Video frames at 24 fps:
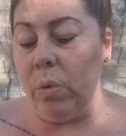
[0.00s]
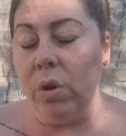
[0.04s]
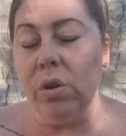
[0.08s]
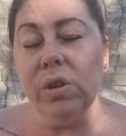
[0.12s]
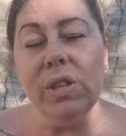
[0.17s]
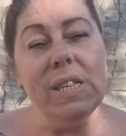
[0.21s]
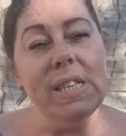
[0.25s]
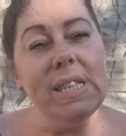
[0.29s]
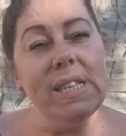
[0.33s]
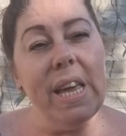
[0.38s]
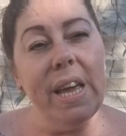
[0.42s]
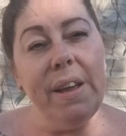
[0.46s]

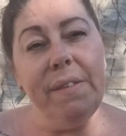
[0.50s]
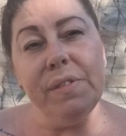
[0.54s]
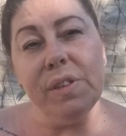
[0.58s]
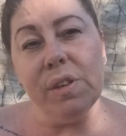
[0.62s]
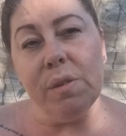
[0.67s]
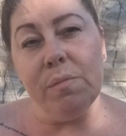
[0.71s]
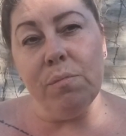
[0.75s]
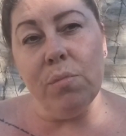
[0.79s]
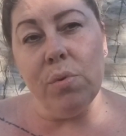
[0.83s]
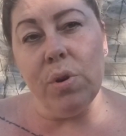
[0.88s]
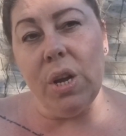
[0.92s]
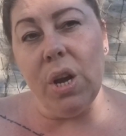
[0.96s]
could have saved
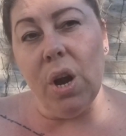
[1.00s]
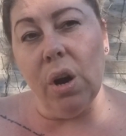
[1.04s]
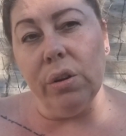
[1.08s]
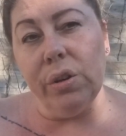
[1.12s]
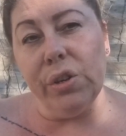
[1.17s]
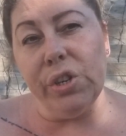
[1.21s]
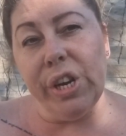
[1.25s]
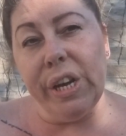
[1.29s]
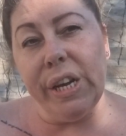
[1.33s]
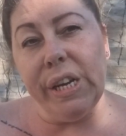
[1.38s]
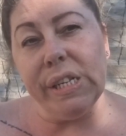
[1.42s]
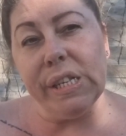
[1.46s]
money
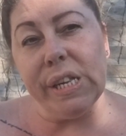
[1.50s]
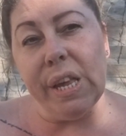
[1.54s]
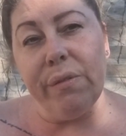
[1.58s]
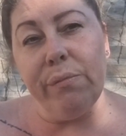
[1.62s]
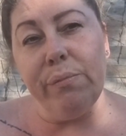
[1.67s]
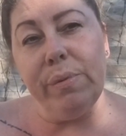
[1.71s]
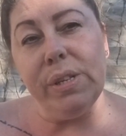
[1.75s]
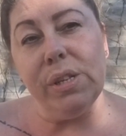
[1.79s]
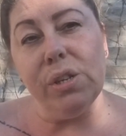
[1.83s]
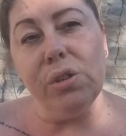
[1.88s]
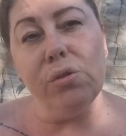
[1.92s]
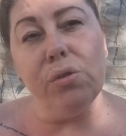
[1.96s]
on drinks
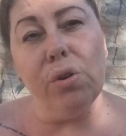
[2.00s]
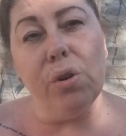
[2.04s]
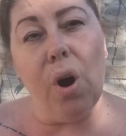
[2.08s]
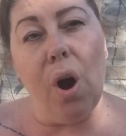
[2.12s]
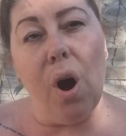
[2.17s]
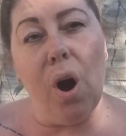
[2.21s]
if we'd have took